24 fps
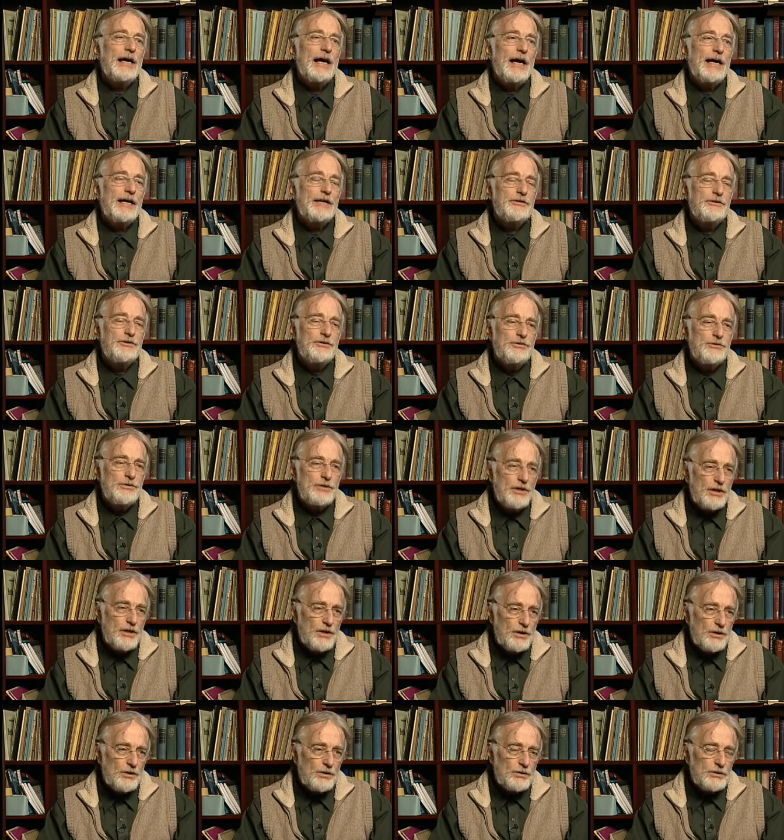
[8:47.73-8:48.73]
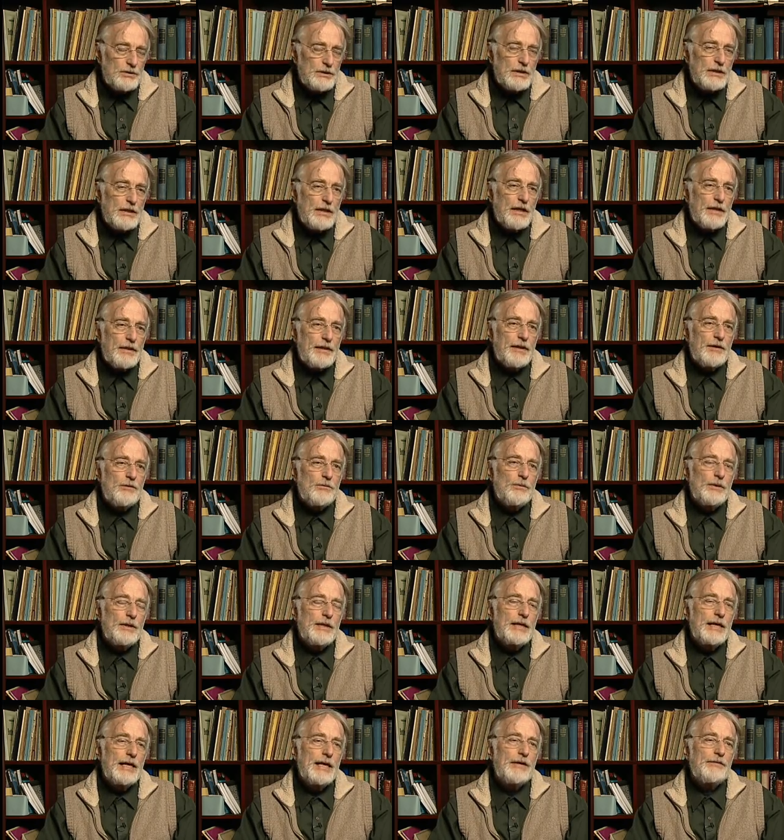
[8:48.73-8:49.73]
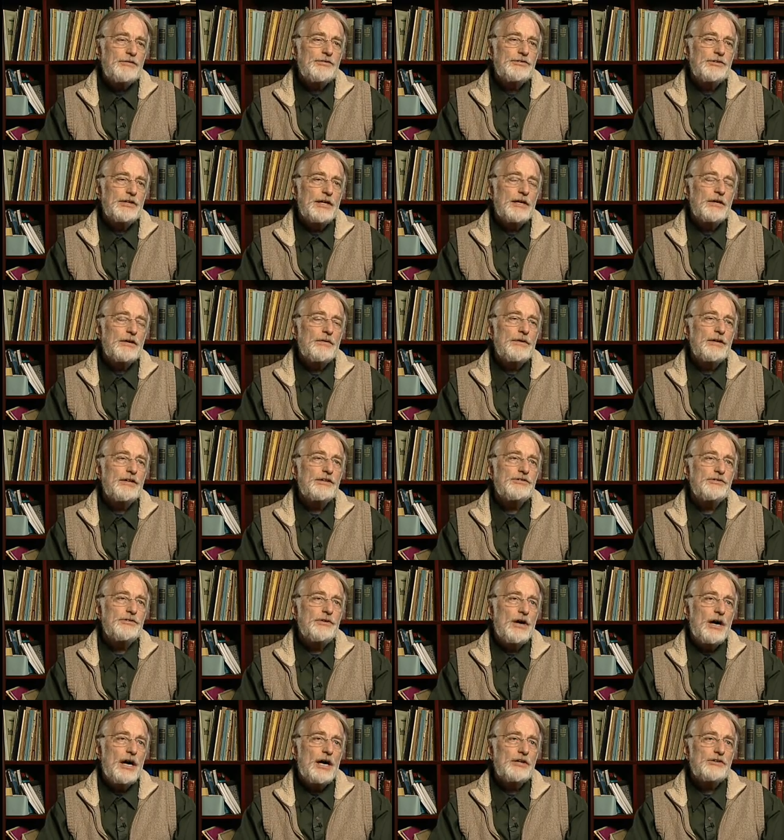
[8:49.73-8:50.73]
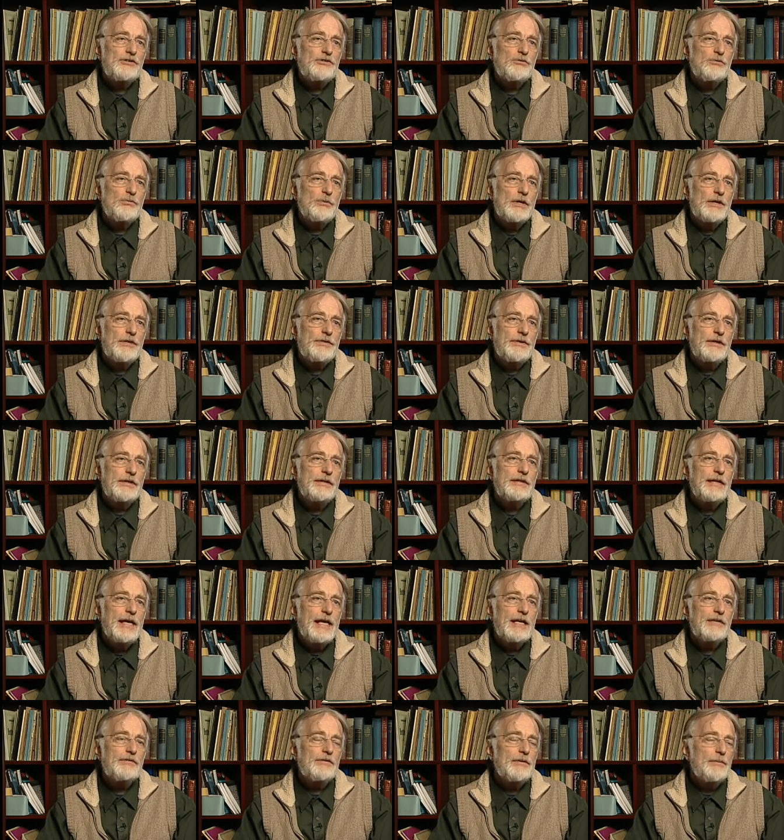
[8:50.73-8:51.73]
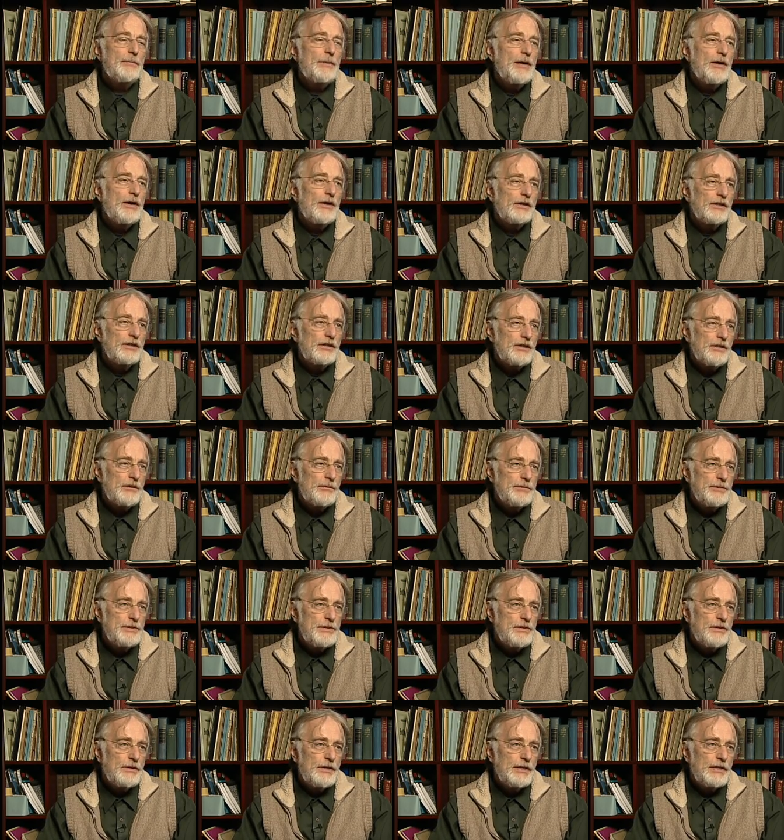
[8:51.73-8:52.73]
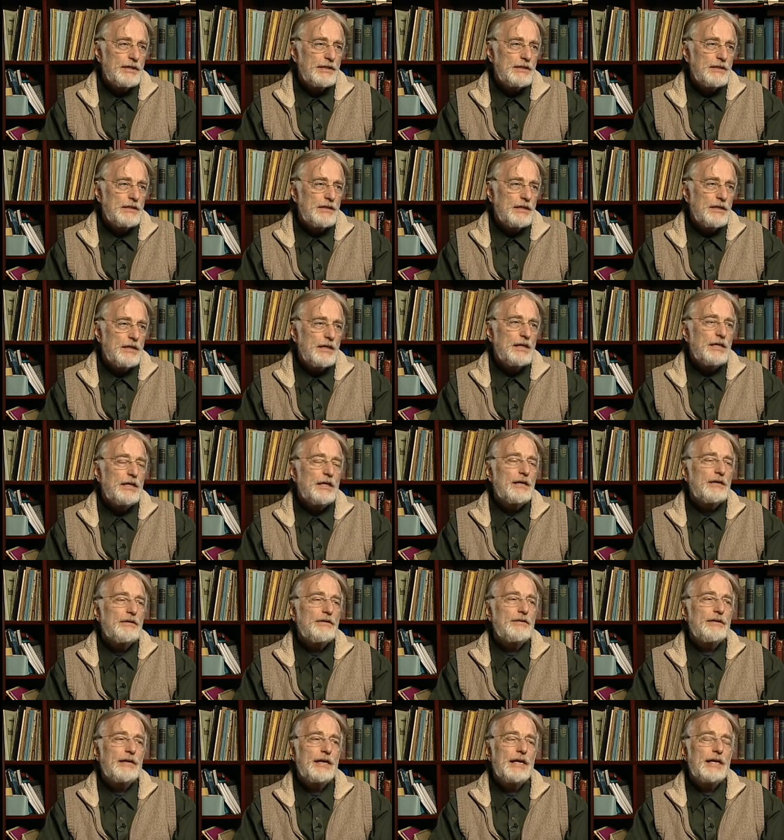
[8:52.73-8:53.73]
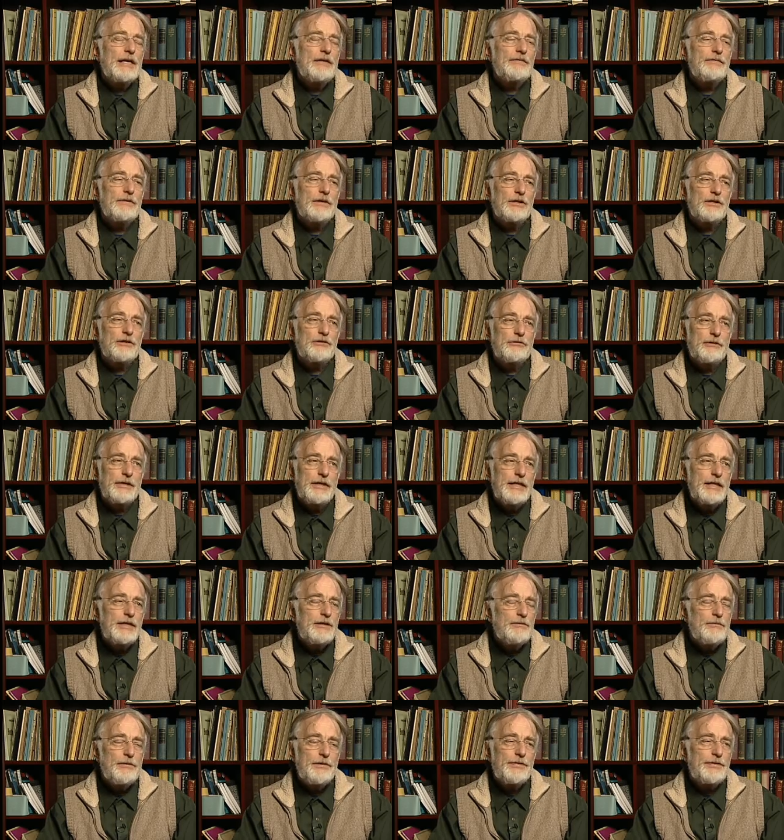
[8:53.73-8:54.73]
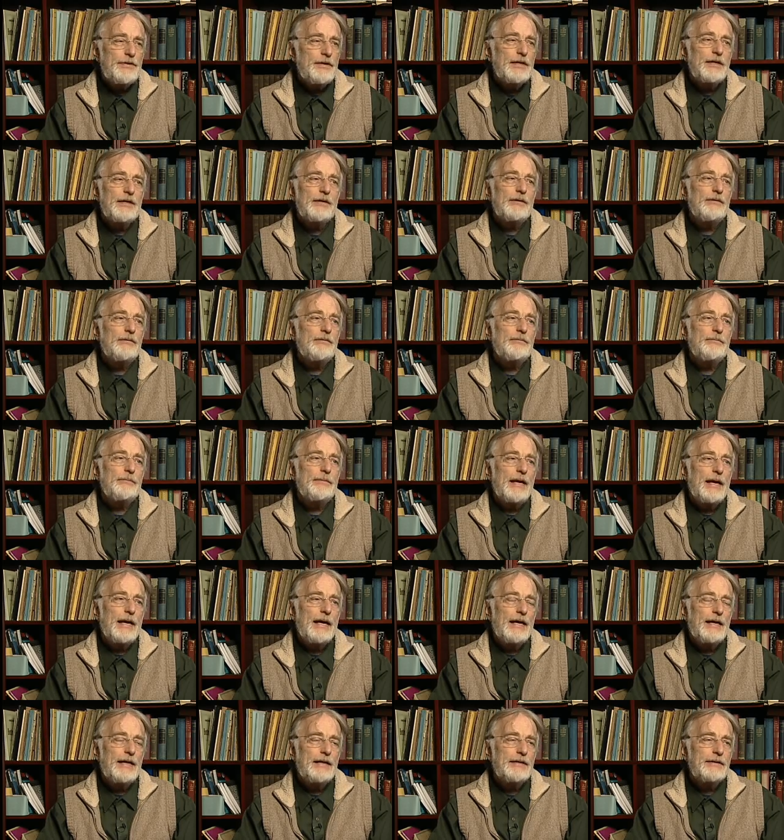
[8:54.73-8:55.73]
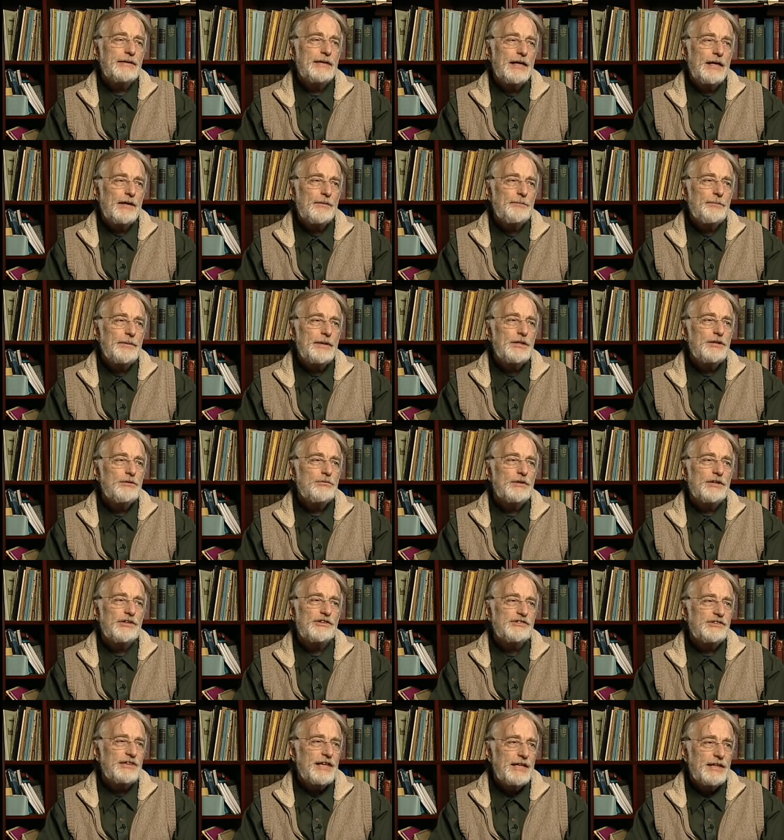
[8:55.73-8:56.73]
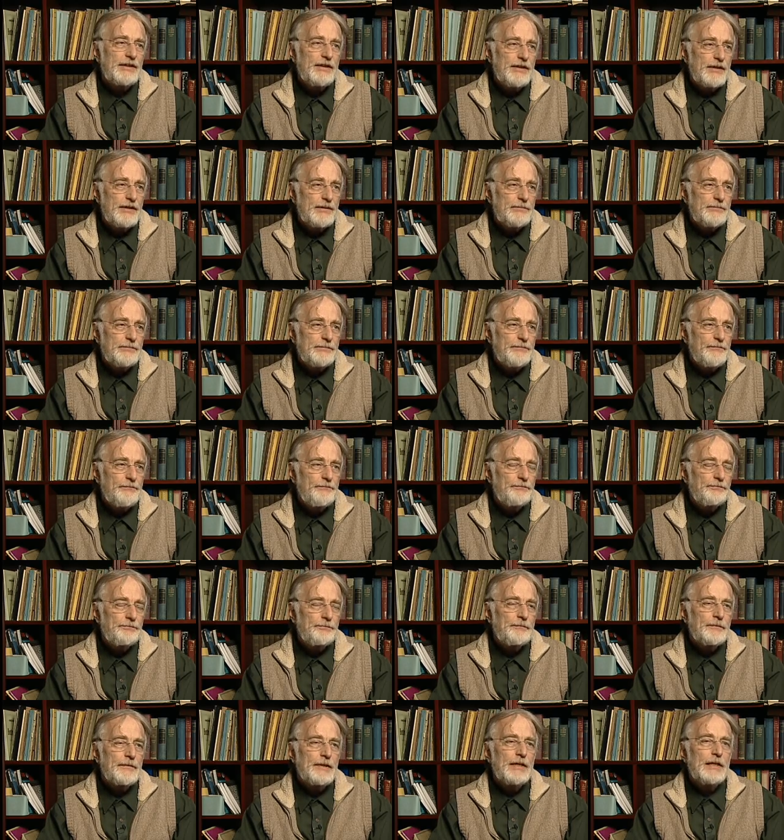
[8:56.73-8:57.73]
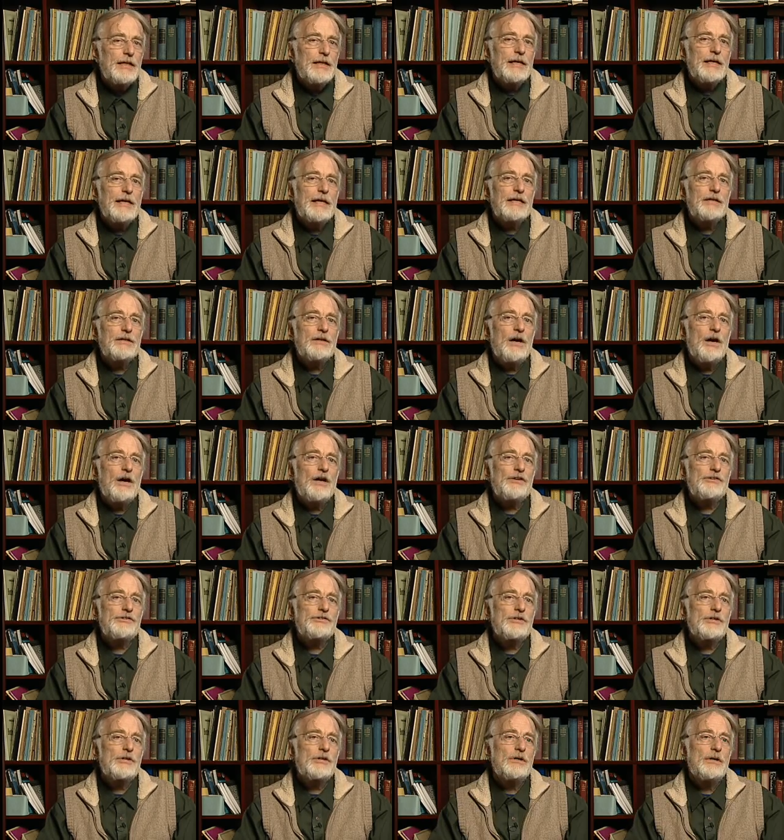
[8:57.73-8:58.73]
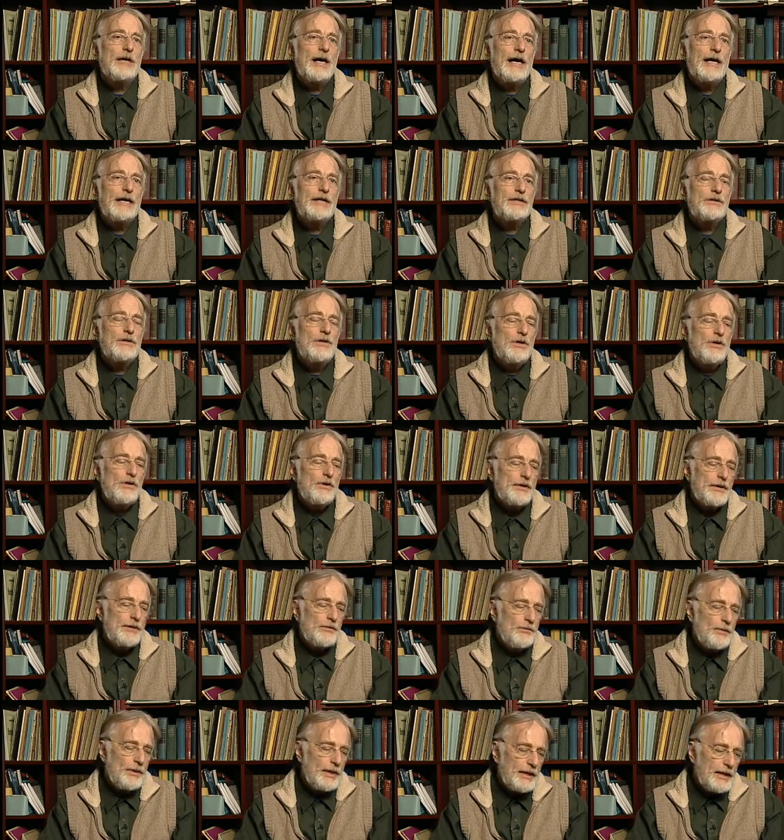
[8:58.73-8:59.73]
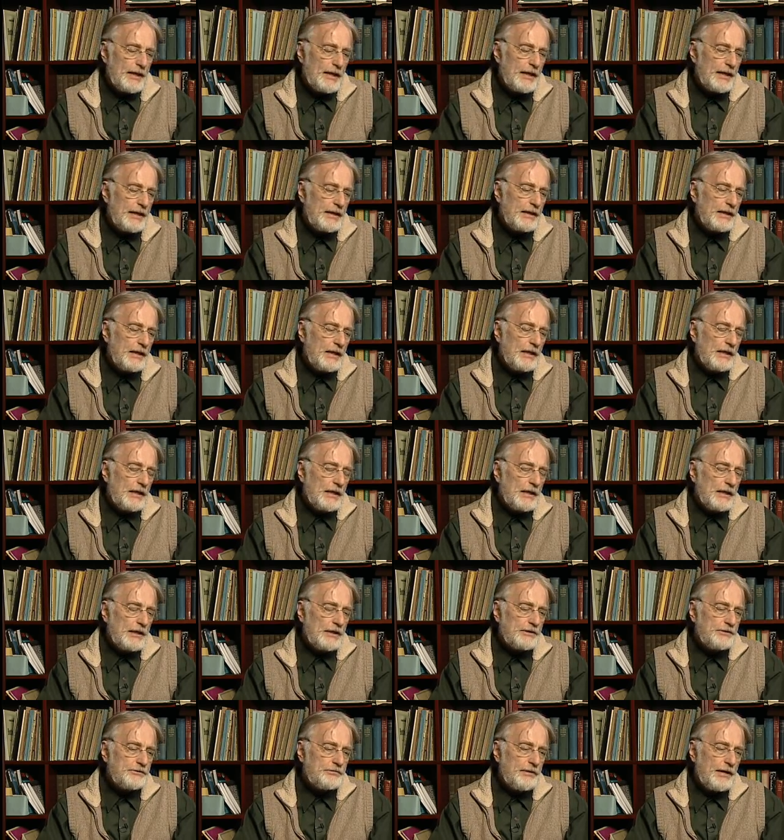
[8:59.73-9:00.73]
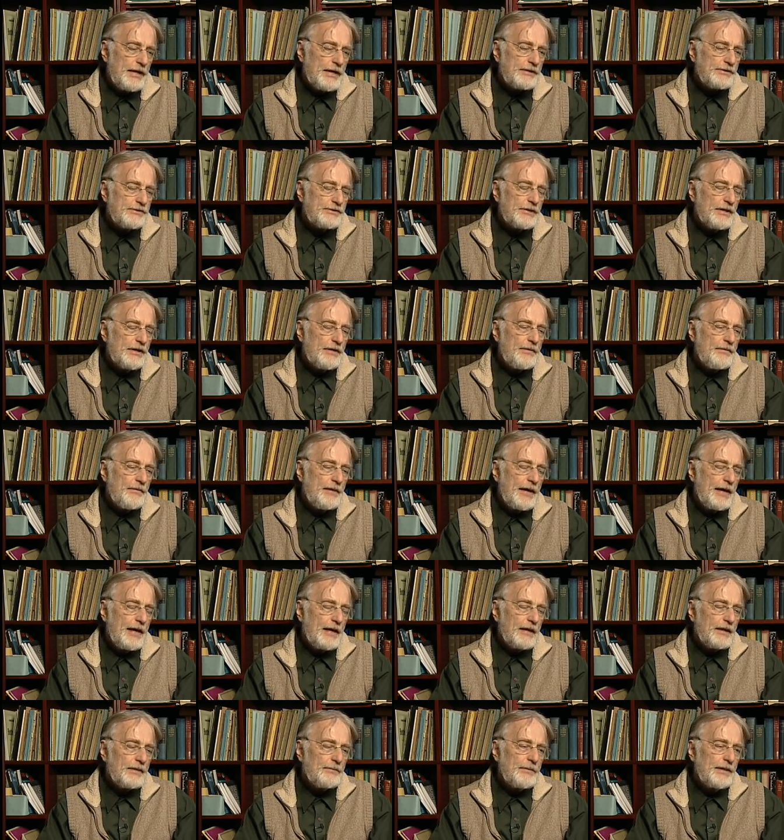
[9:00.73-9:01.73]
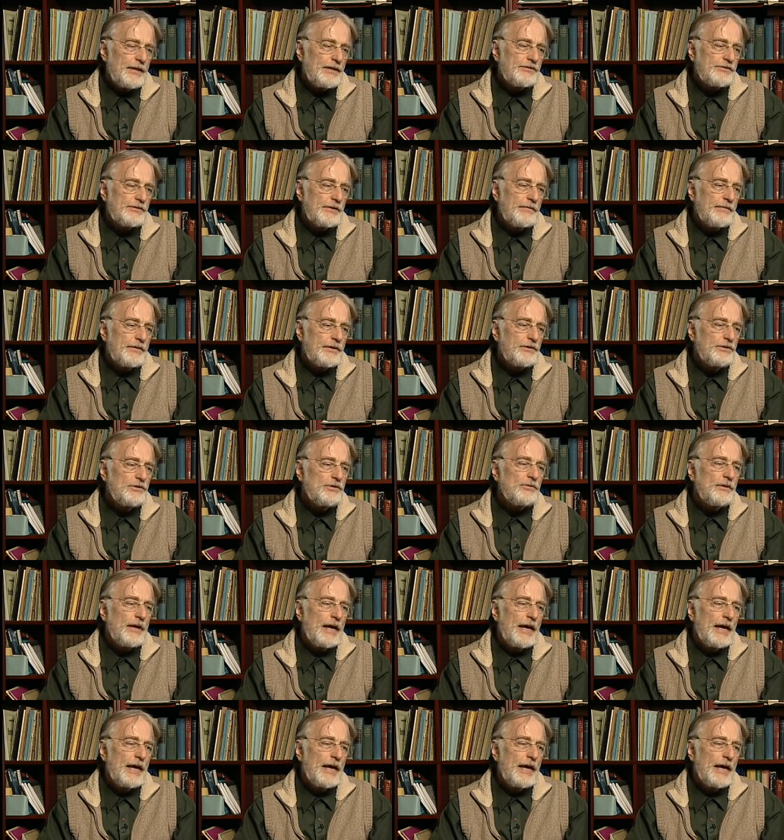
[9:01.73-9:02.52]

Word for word: I do know that when I've shared these thoughts with the Native American community, they've agreed with them and helped me to extend them. And also, I know that when I address elements of the New